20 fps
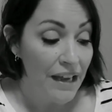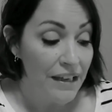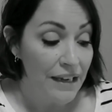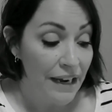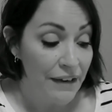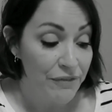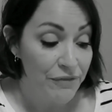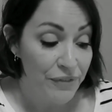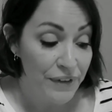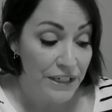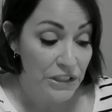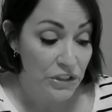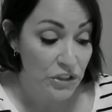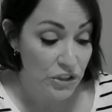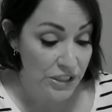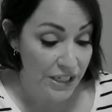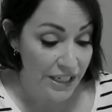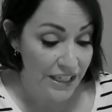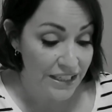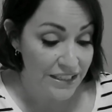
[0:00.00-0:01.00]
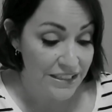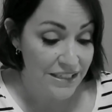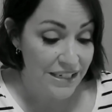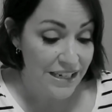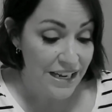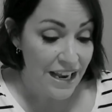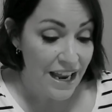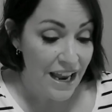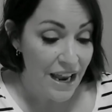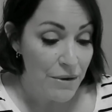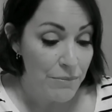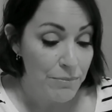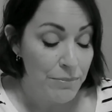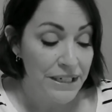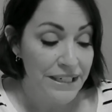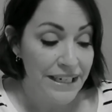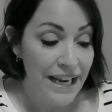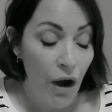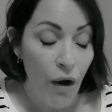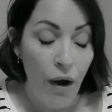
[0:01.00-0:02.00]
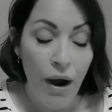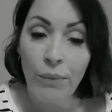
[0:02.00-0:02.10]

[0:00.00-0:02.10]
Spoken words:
I finished it, but now